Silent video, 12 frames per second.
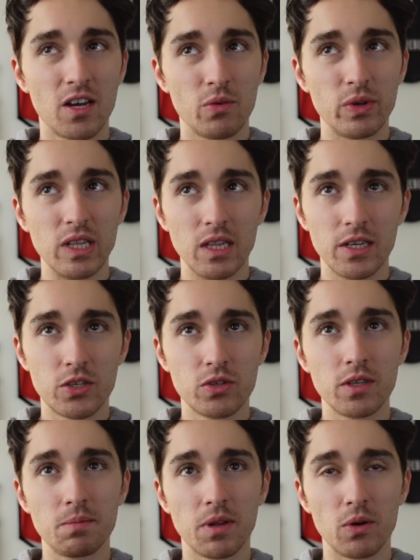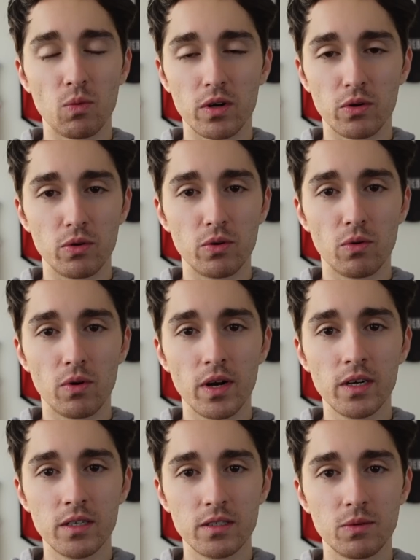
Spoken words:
We literally played one good quarter.